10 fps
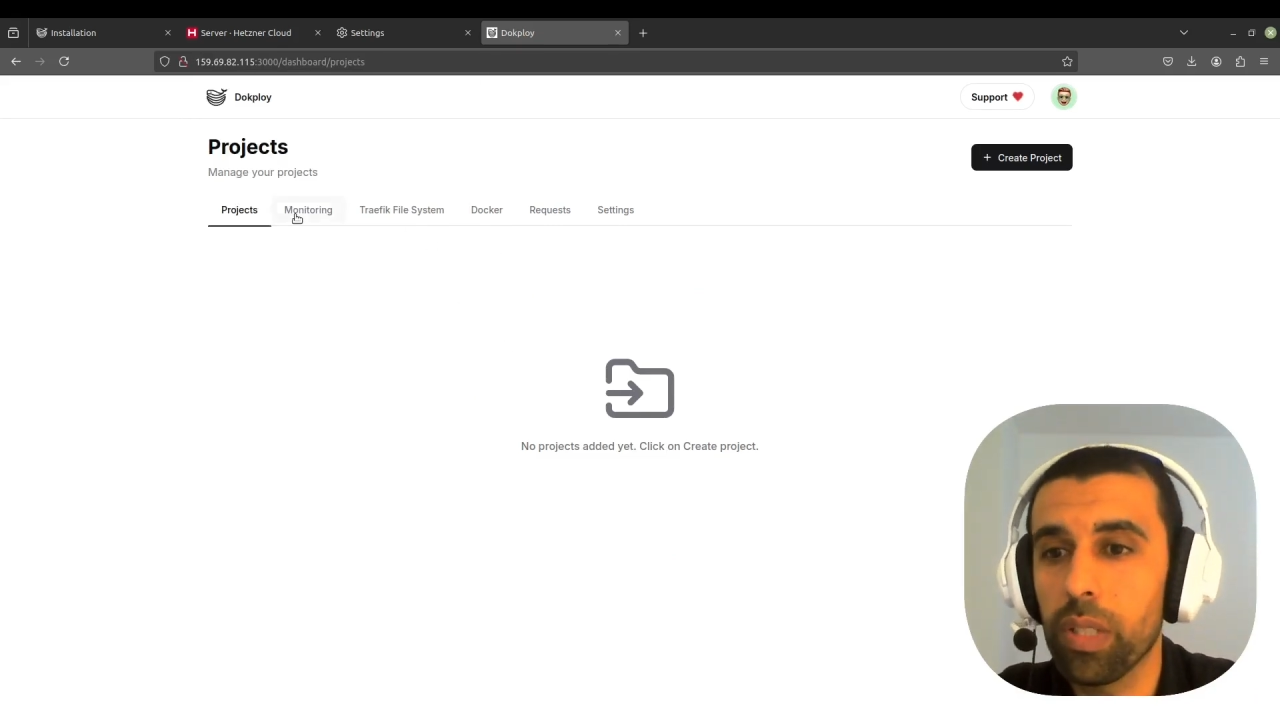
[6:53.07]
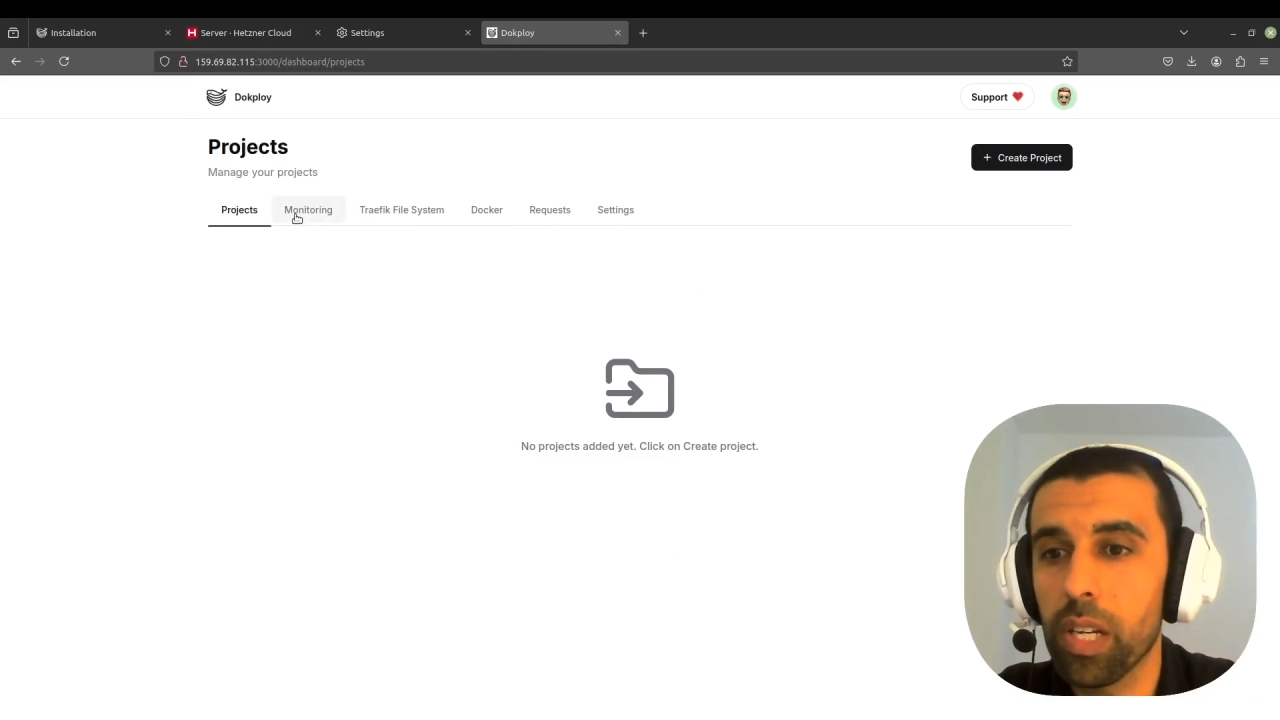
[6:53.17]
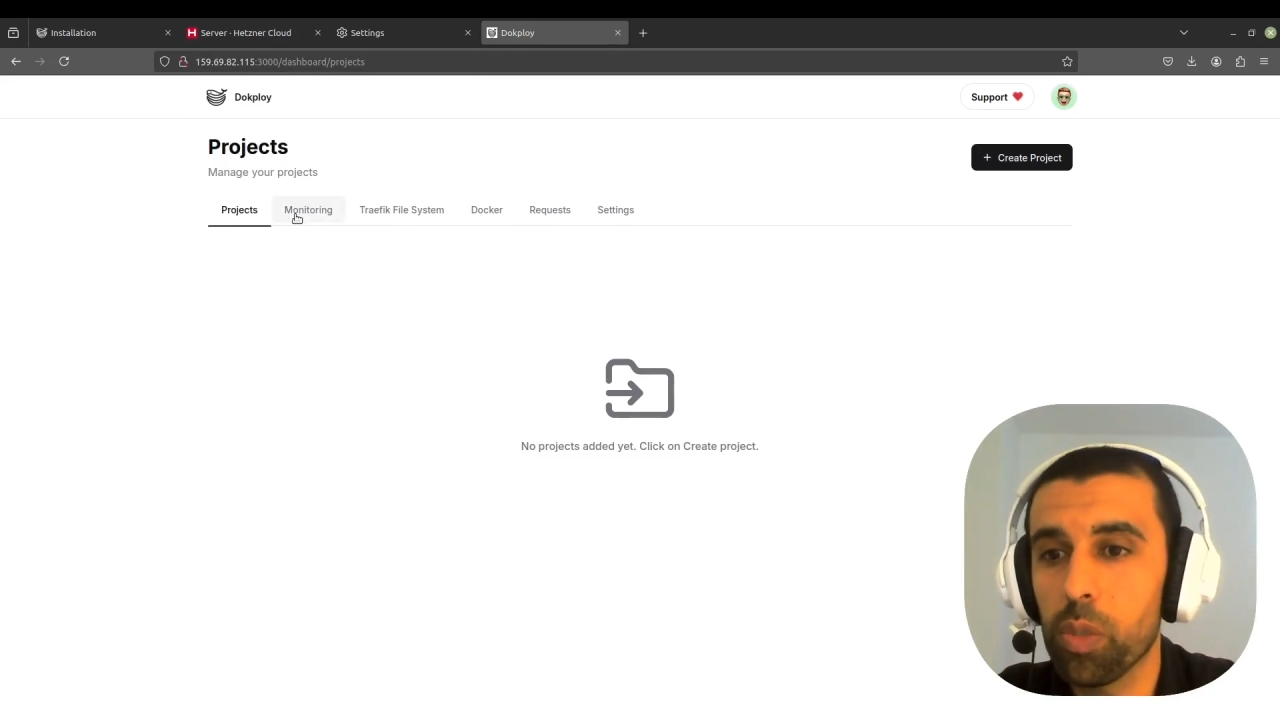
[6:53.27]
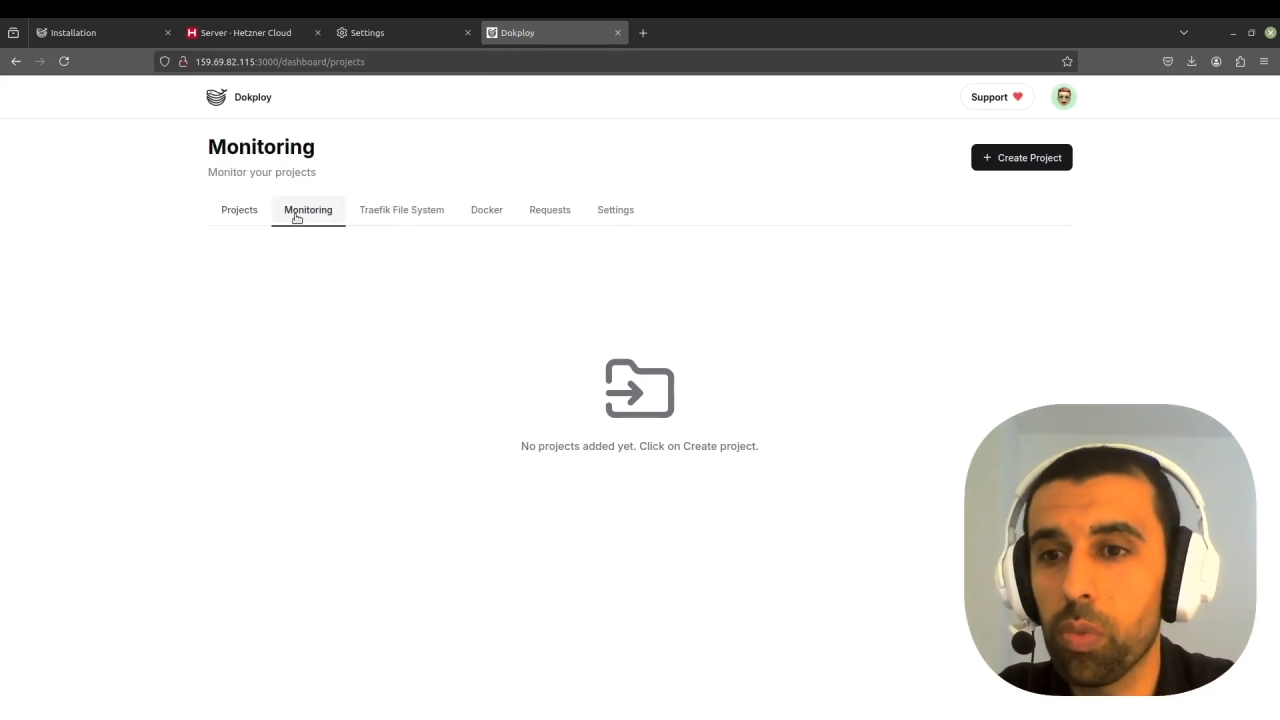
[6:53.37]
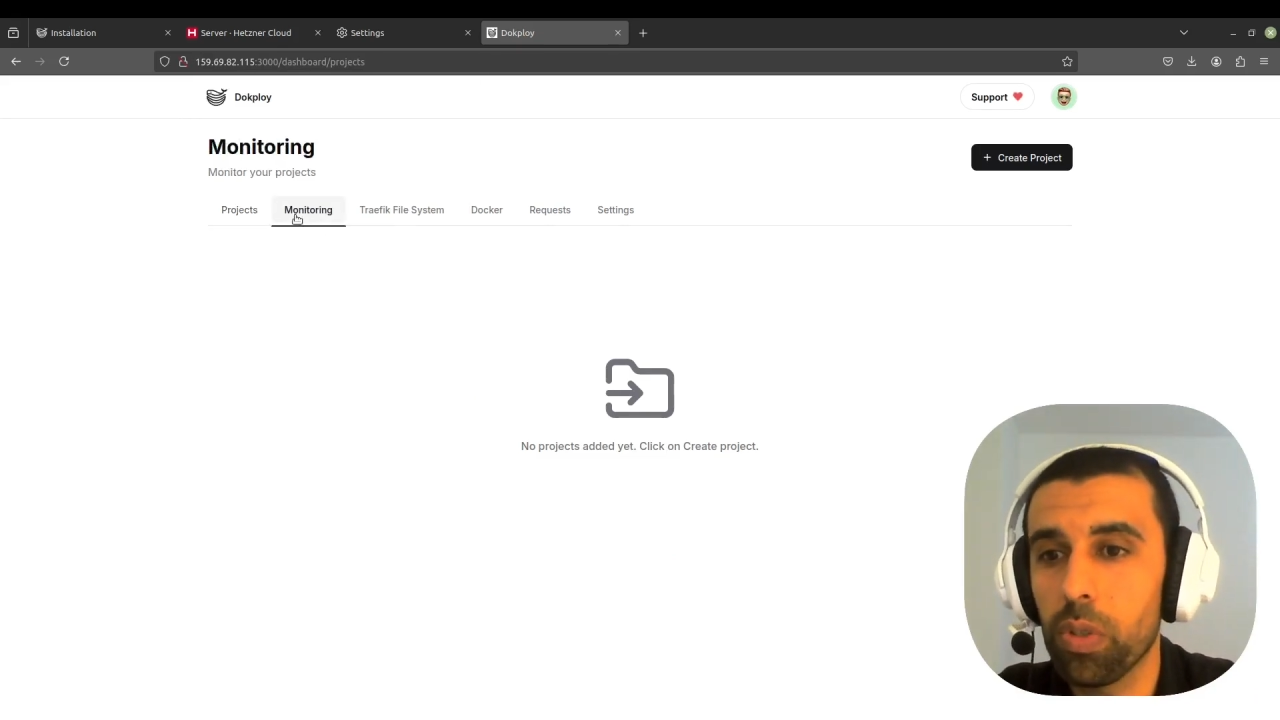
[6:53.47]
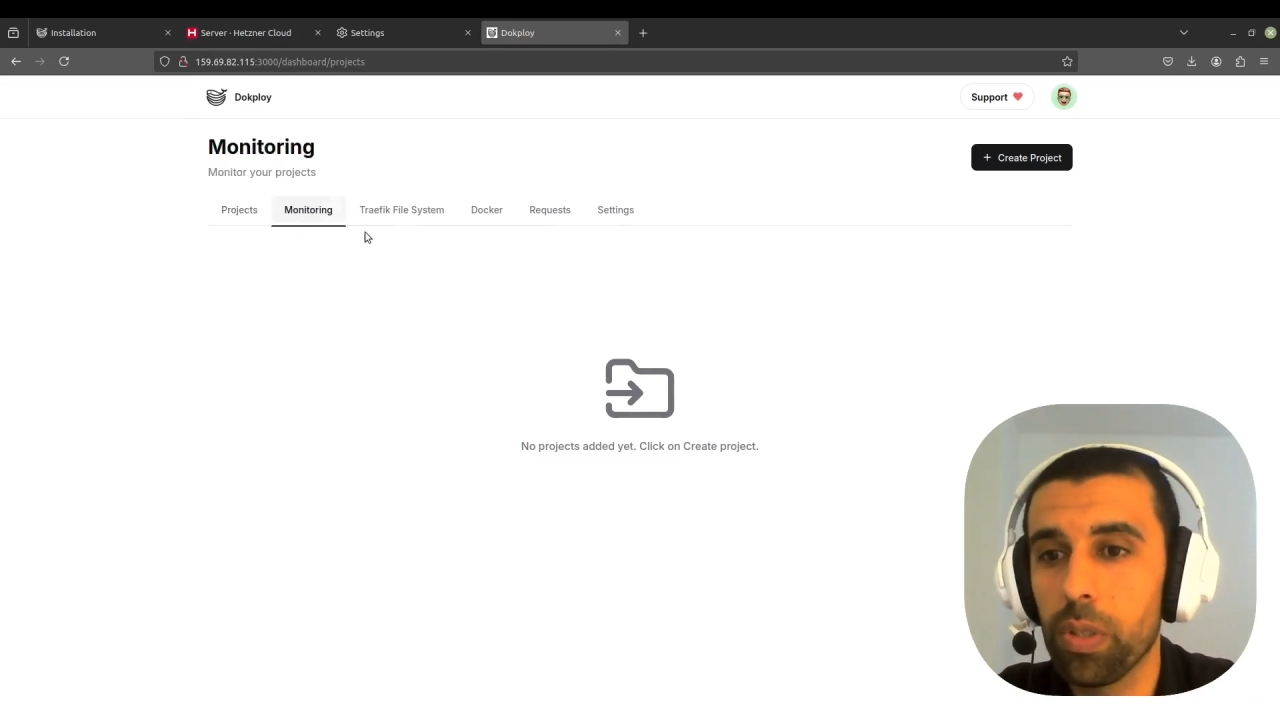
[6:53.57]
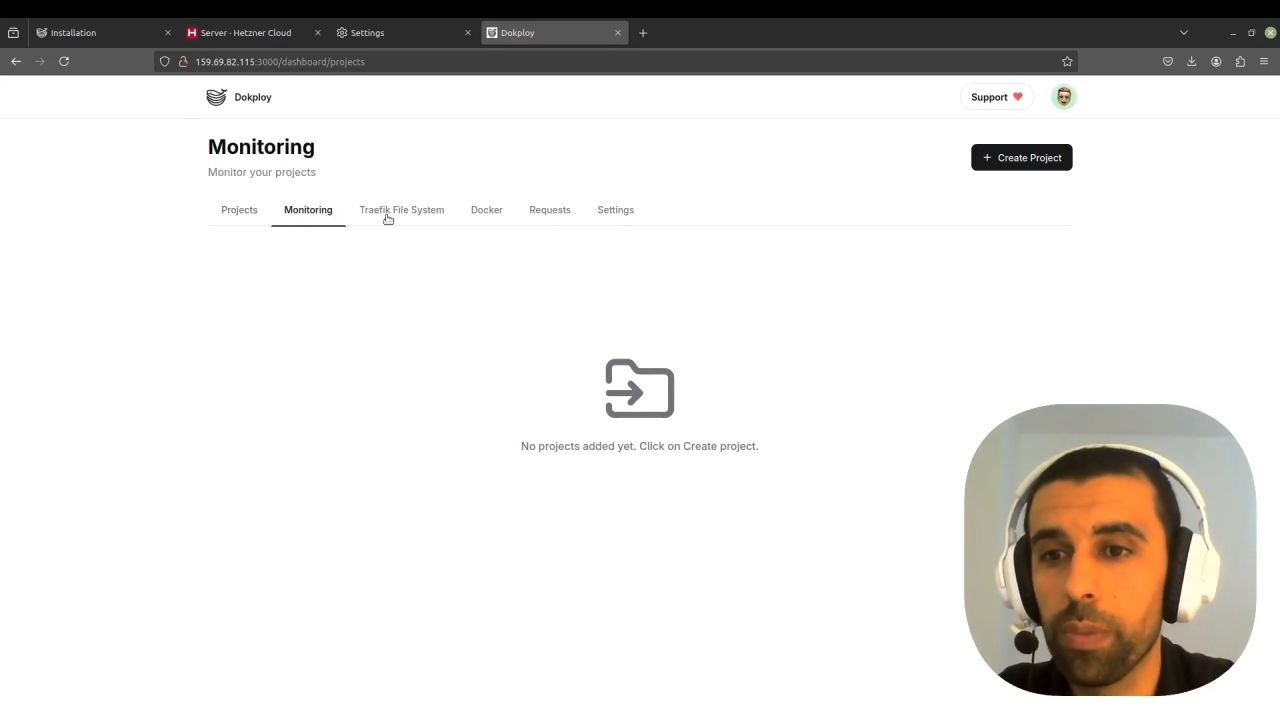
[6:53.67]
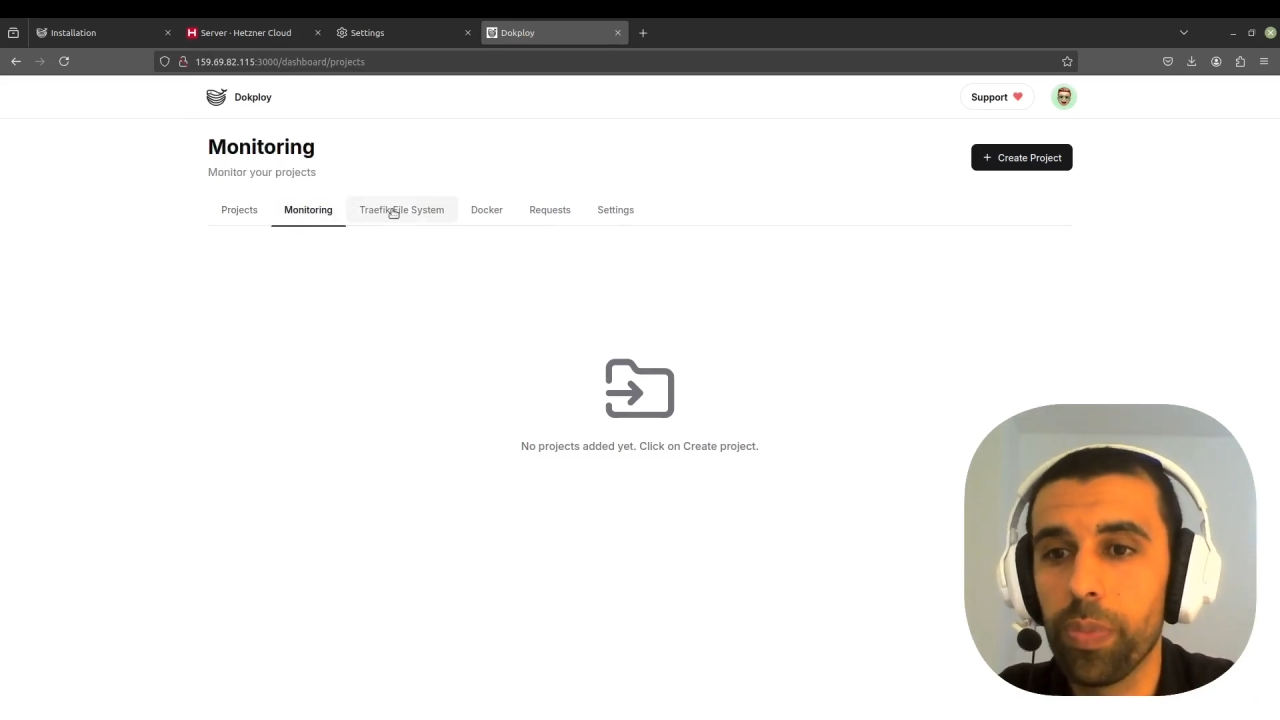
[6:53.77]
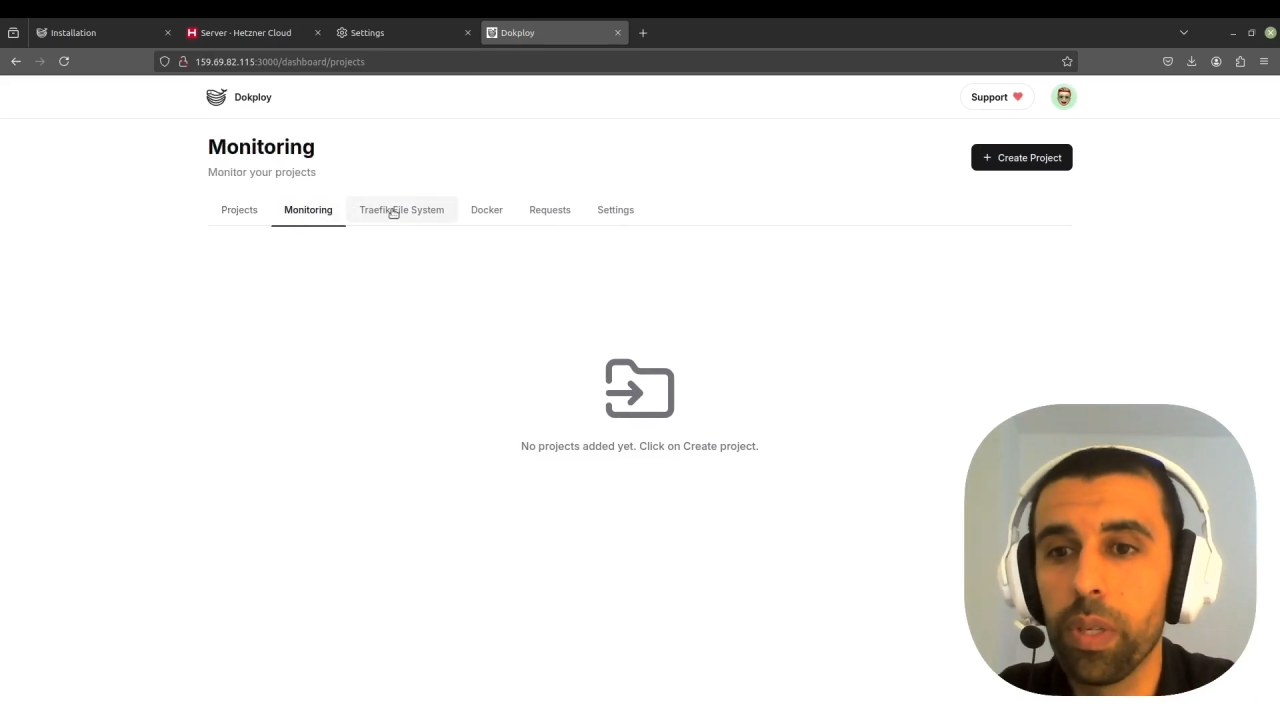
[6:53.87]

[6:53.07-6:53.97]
dashboard.